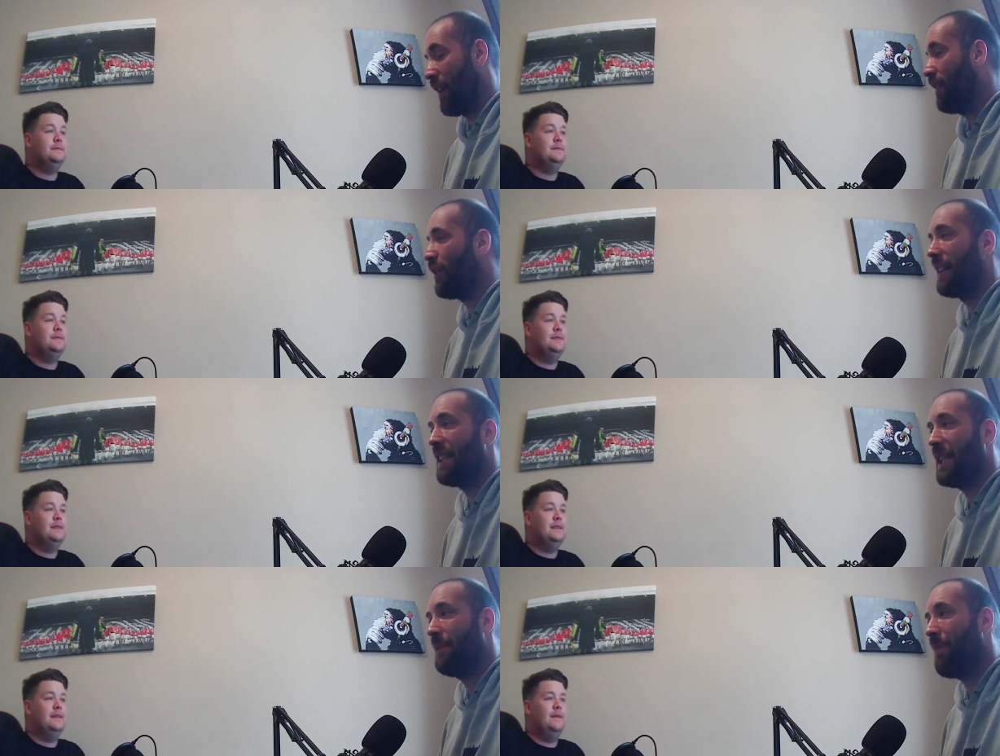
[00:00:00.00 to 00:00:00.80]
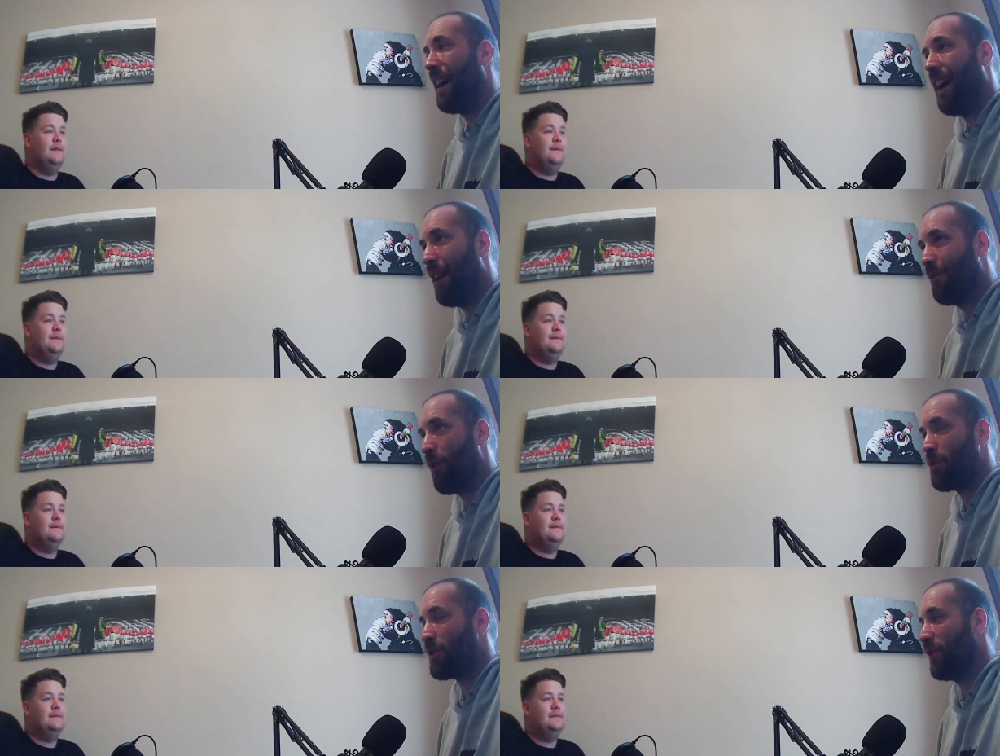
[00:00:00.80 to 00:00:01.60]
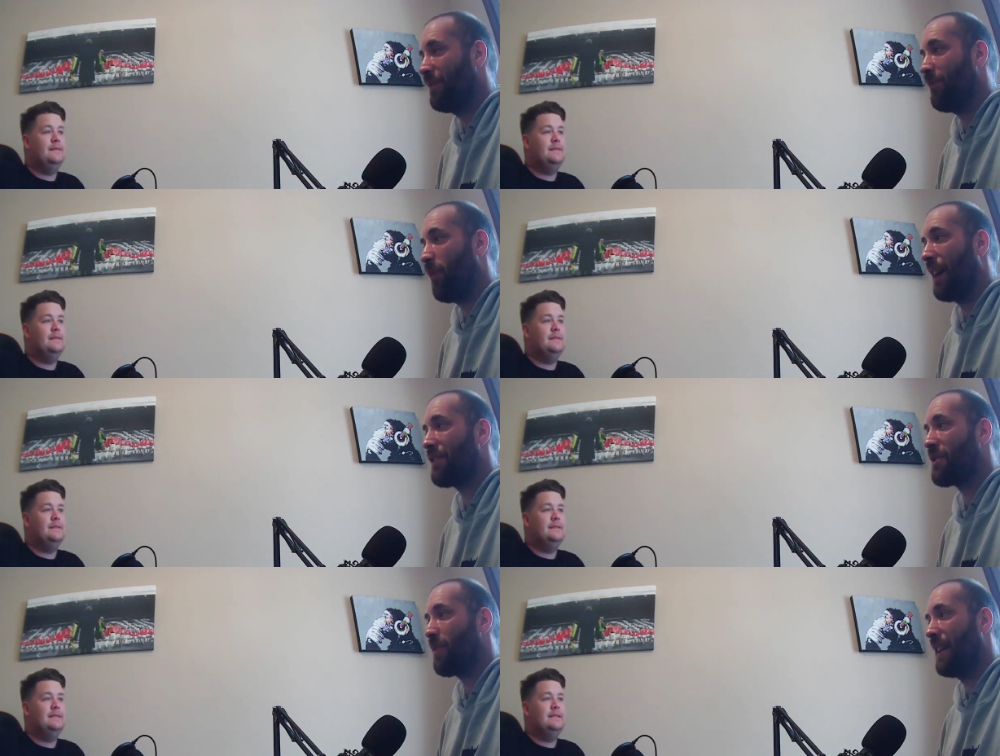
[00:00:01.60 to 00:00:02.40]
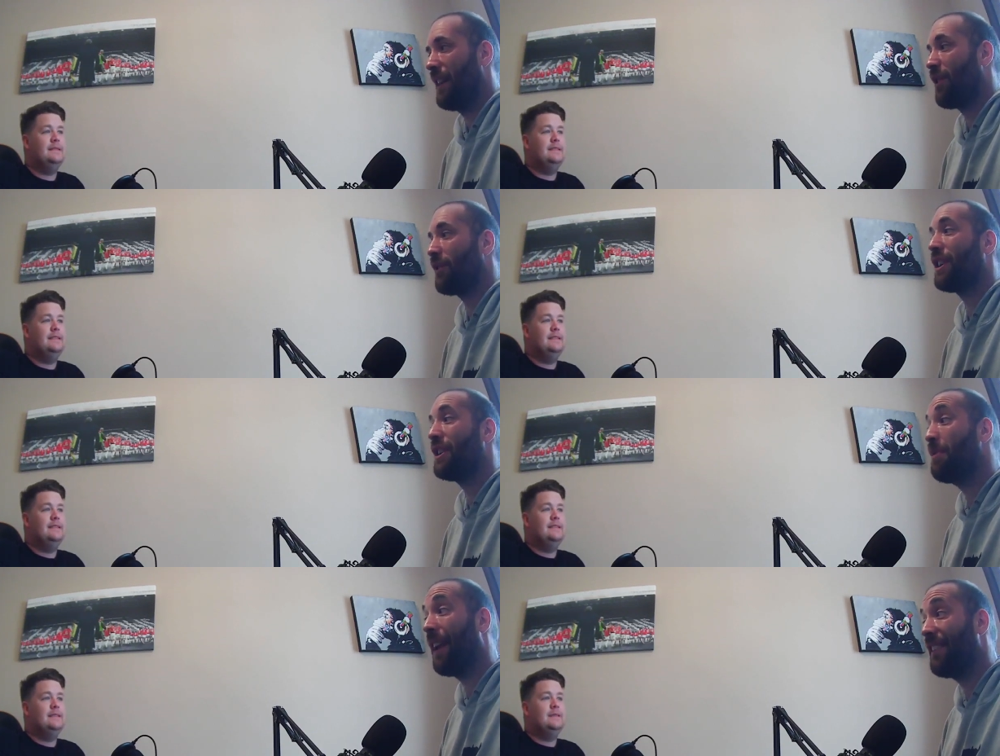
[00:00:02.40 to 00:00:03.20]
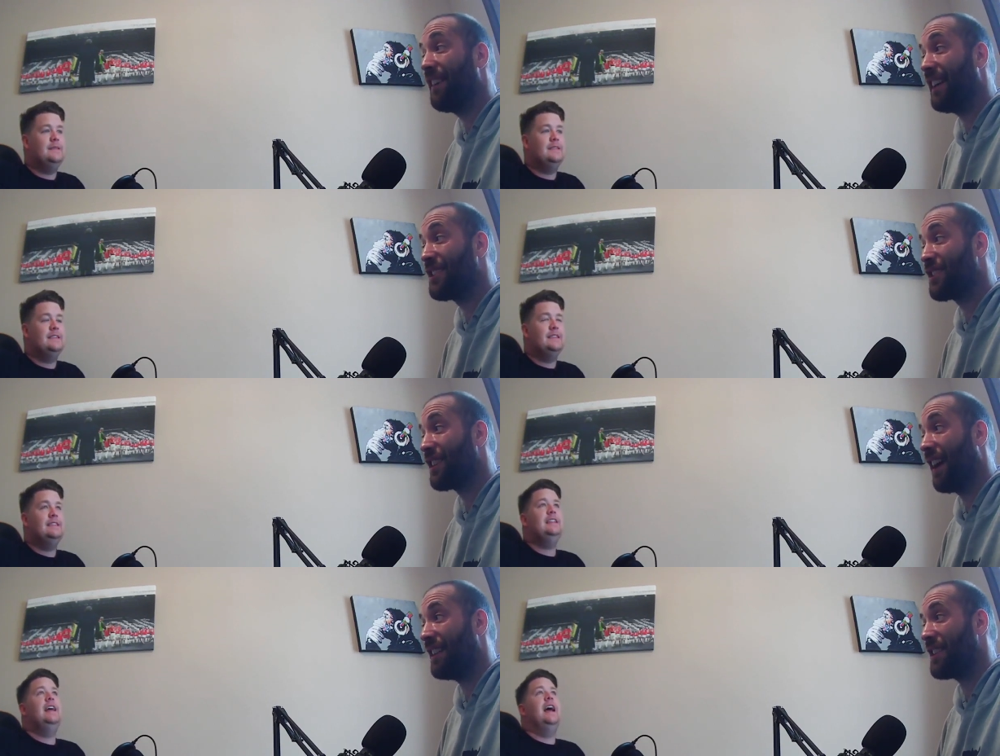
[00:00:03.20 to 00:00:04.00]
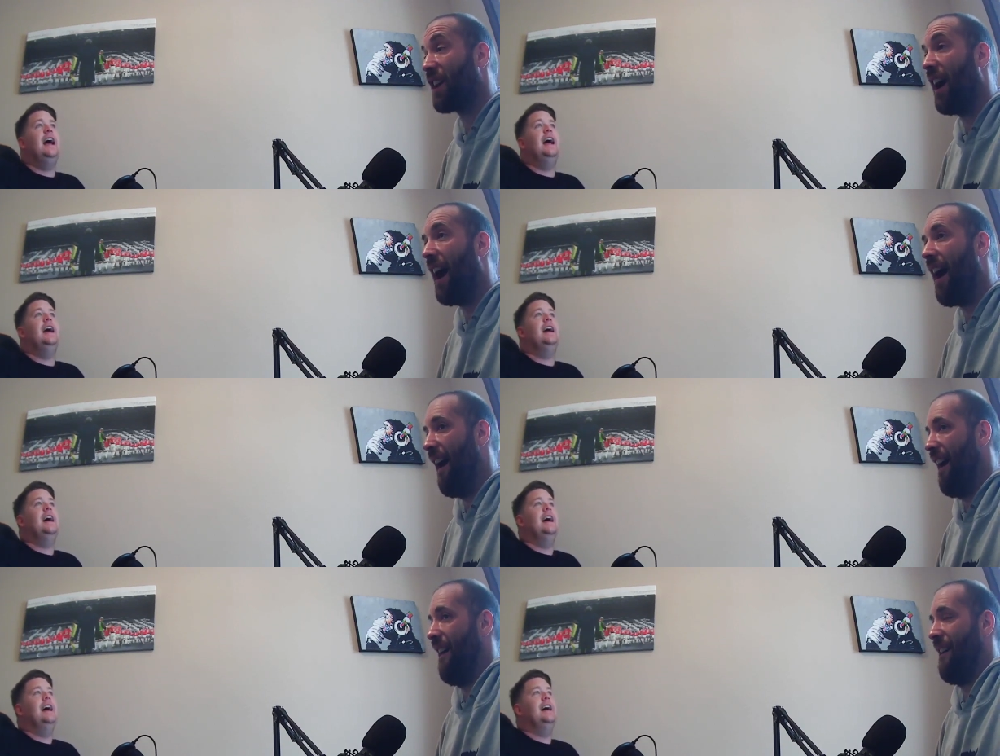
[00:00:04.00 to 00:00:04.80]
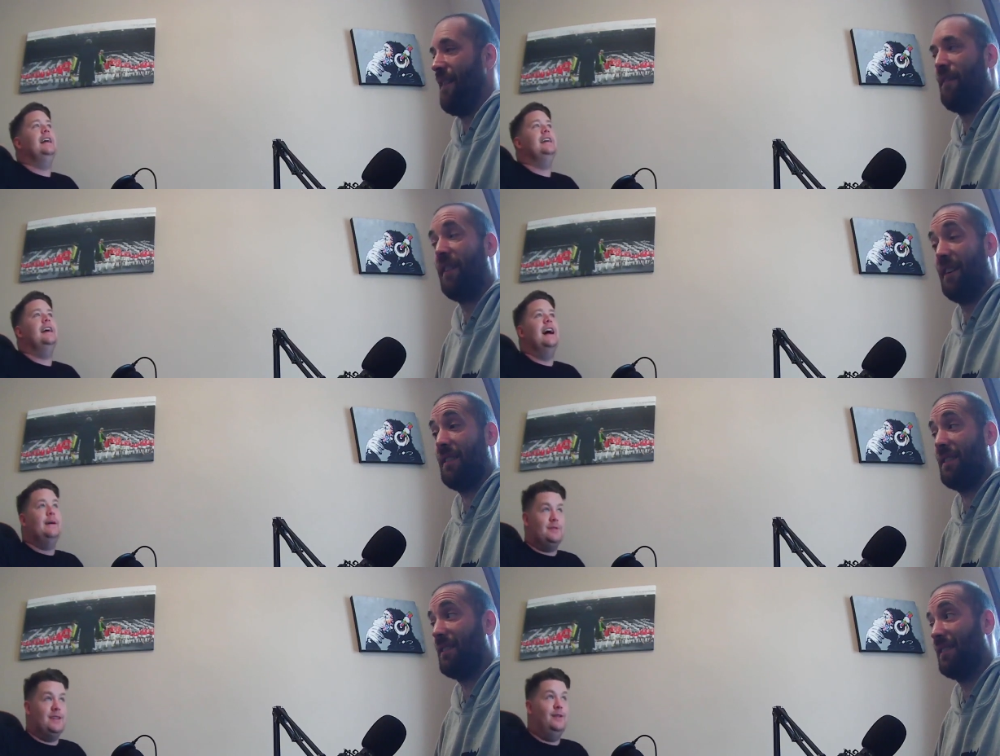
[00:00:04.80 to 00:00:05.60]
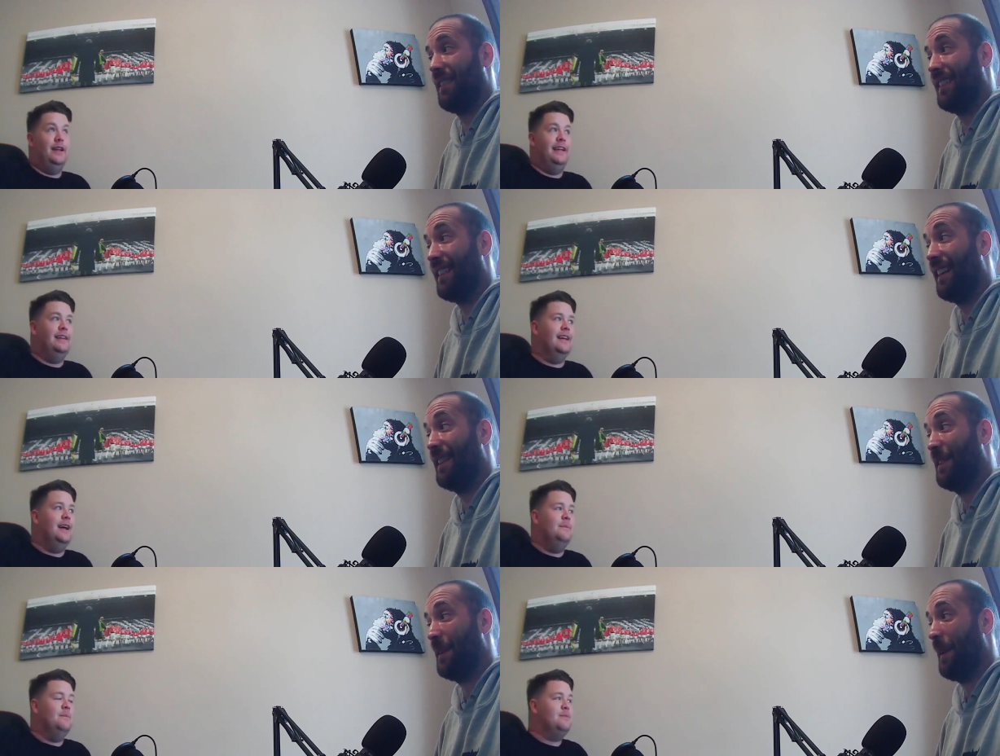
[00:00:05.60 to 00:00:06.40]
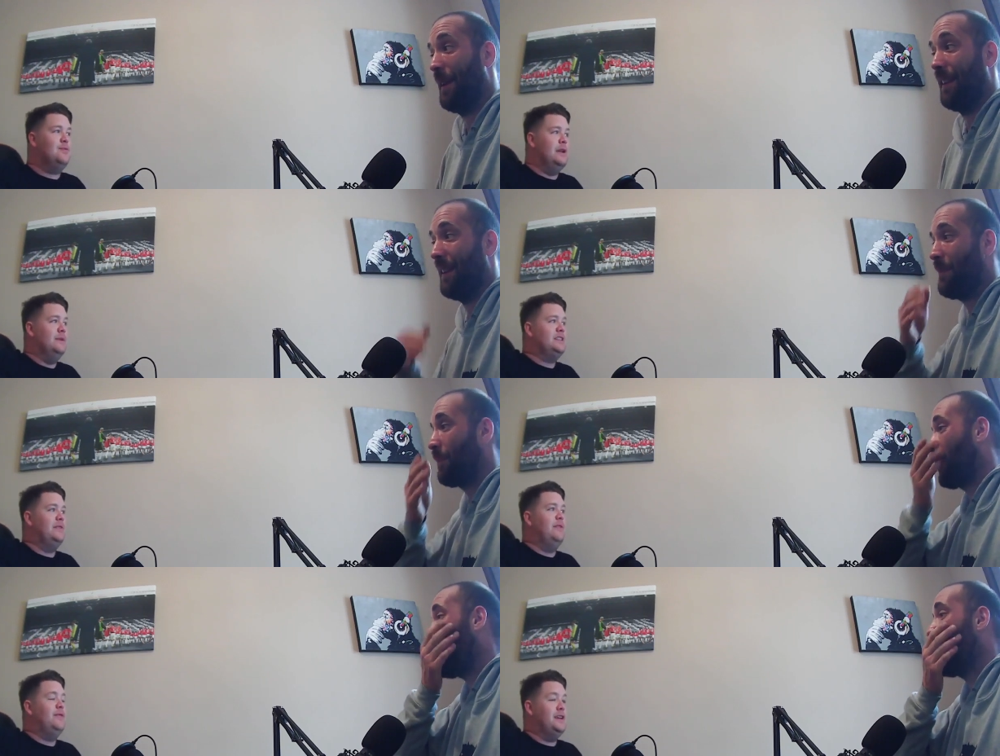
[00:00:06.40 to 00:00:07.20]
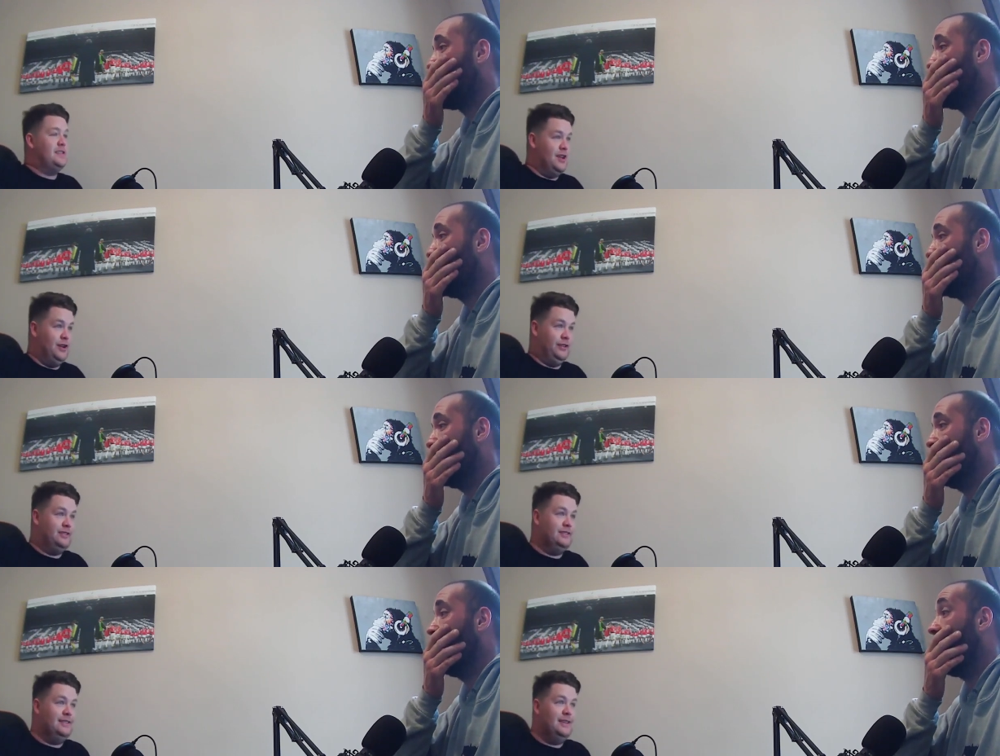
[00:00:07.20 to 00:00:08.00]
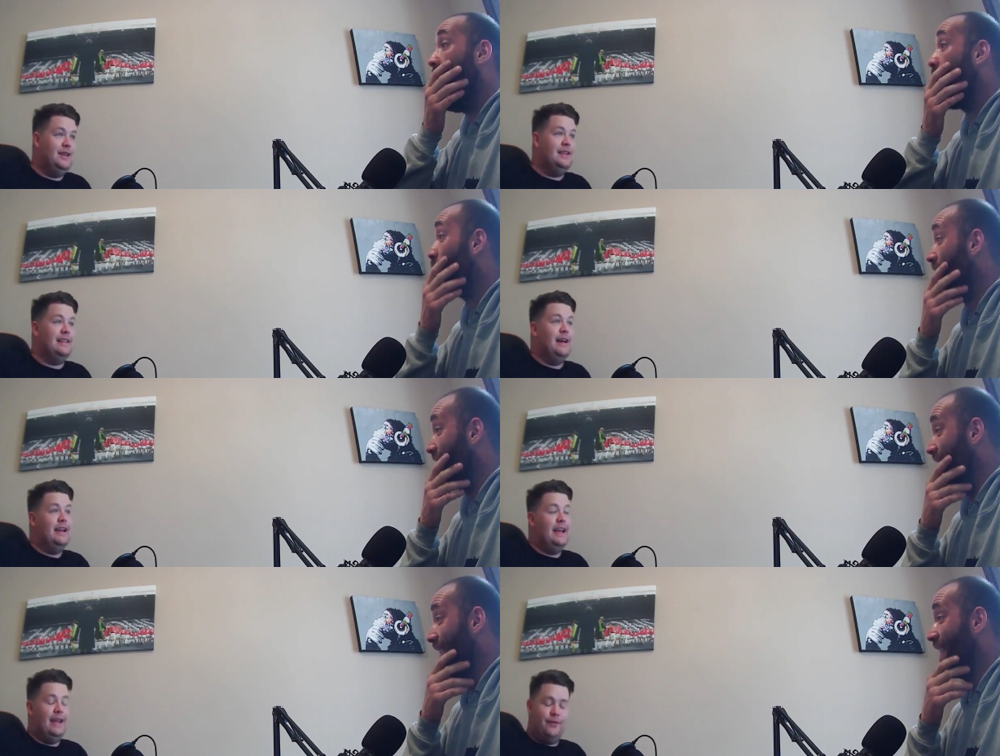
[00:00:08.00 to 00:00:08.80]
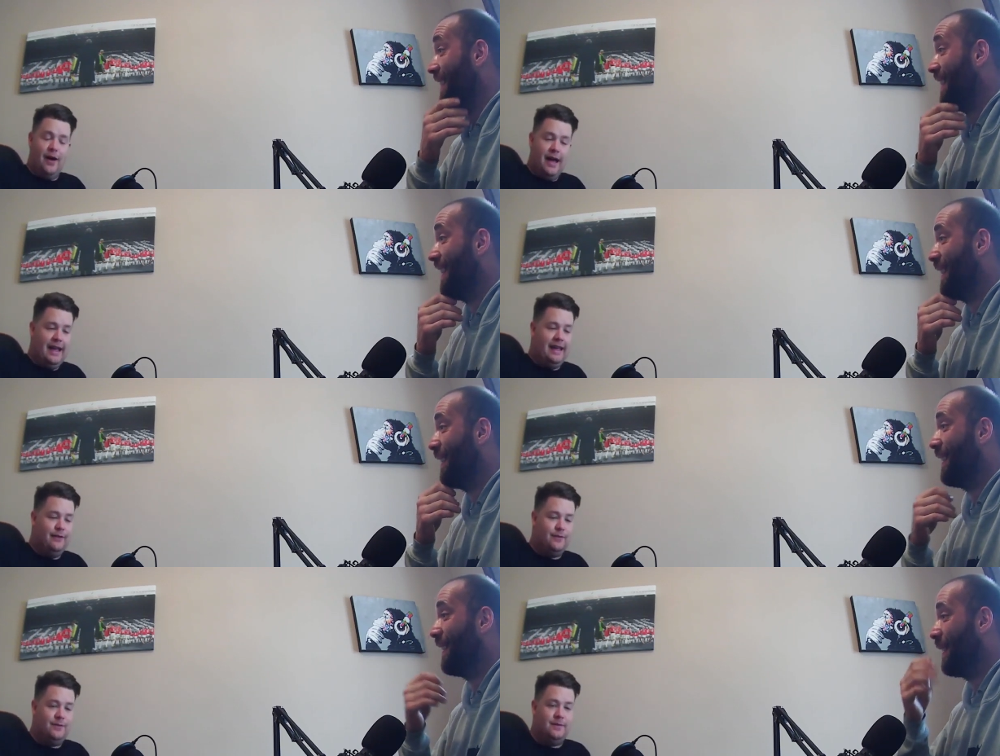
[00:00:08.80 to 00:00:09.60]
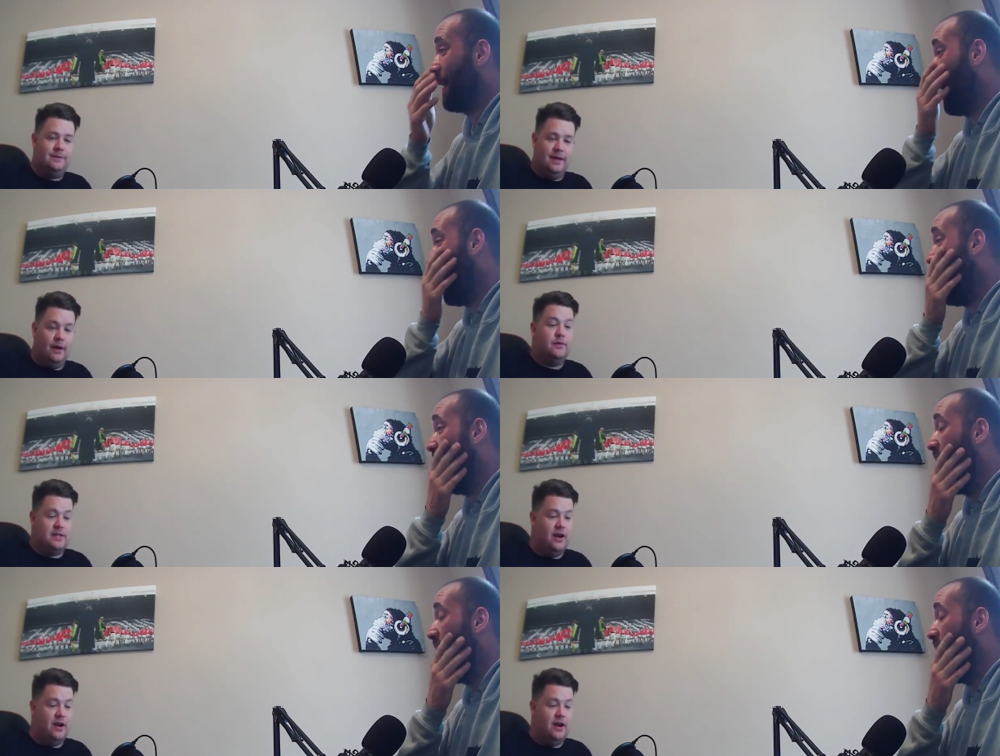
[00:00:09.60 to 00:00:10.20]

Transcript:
Speaker 1: Have you had any unfortunate ones where they've gone, "Can you play this?" And it's like, ah, oh,
Speaker 2: fuck. Absolutely. Yeah. Um, pretty much every first dance. Now, really? if I if obviously